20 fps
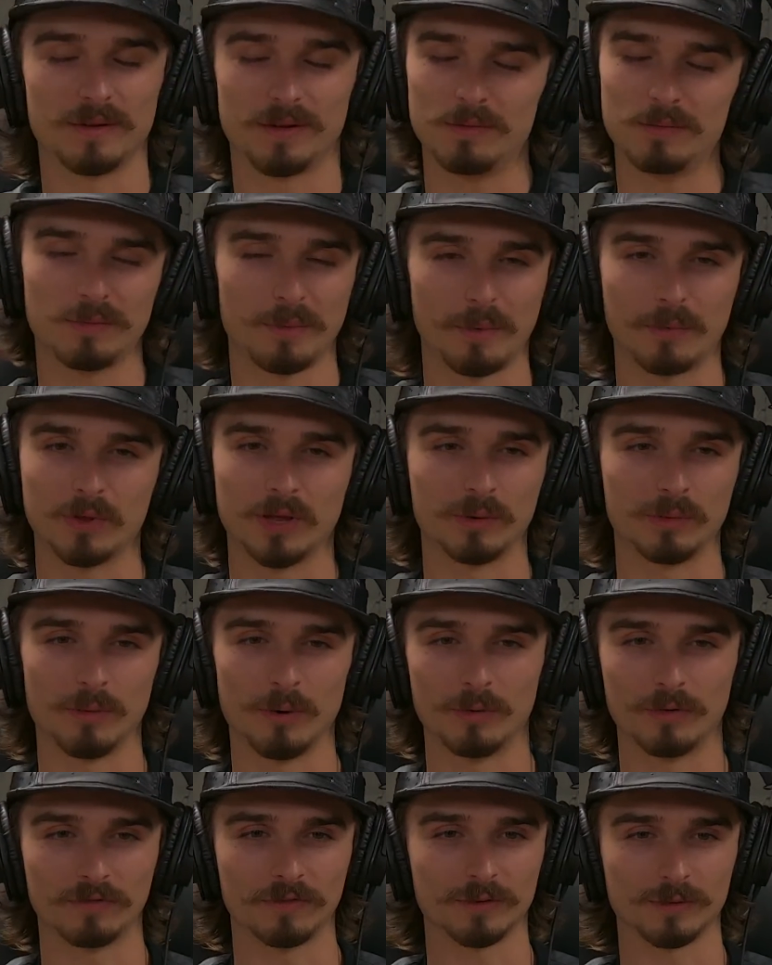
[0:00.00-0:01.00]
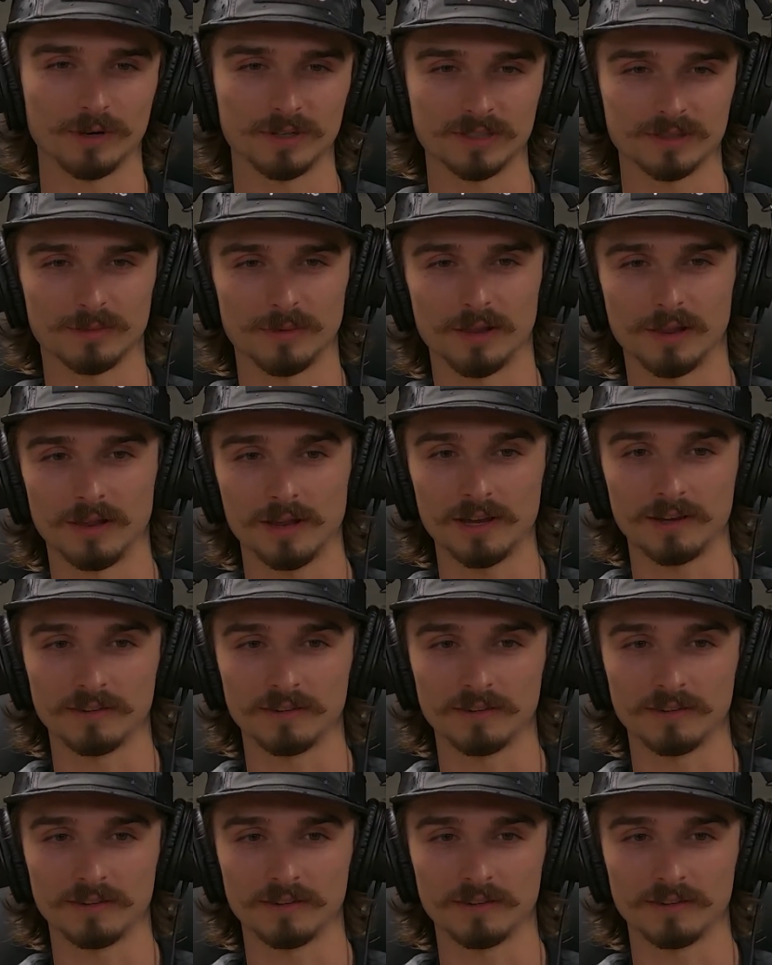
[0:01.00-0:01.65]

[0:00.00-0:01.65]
I'll remember that moment for the rest of my life.